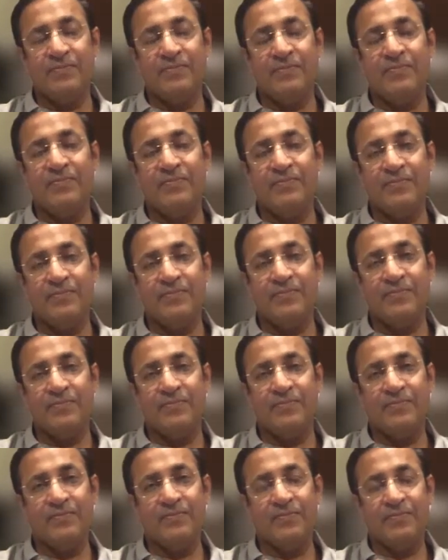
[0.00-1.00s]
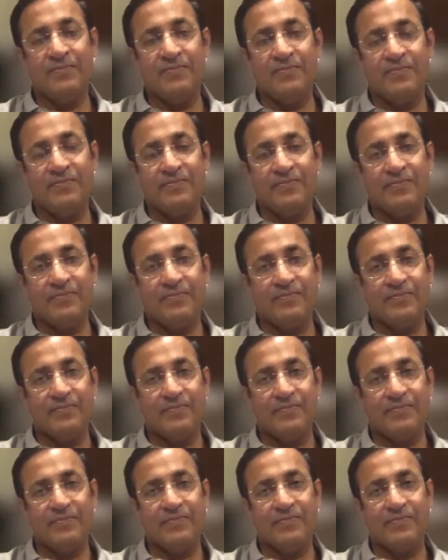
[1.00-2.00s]

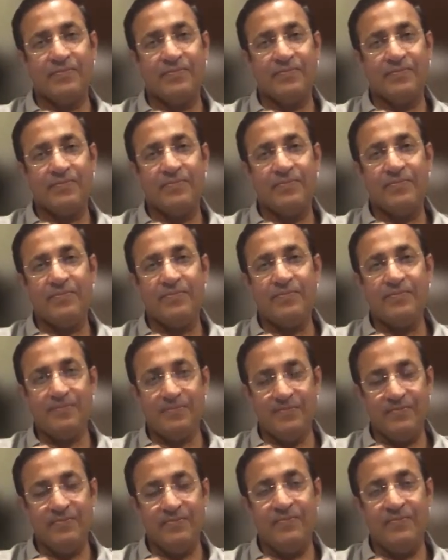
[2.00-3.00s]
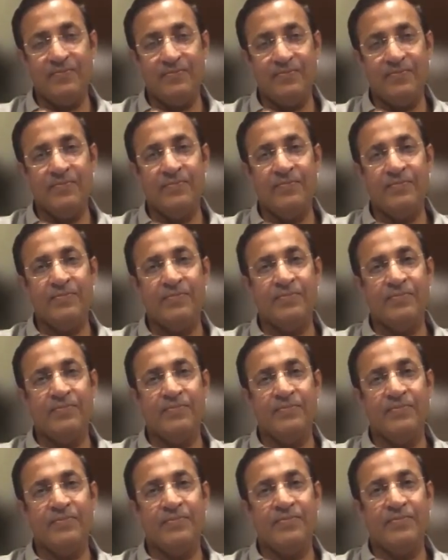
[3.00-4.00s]

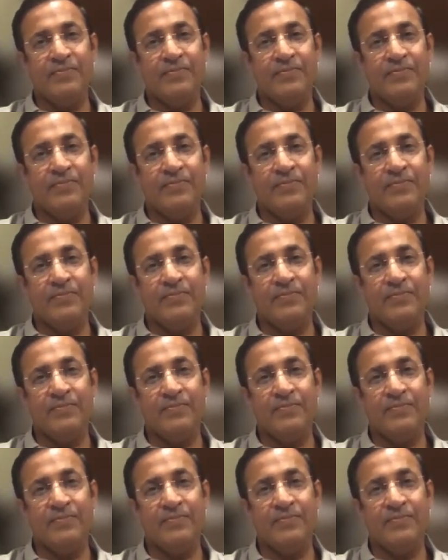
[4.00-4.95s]
[no speech]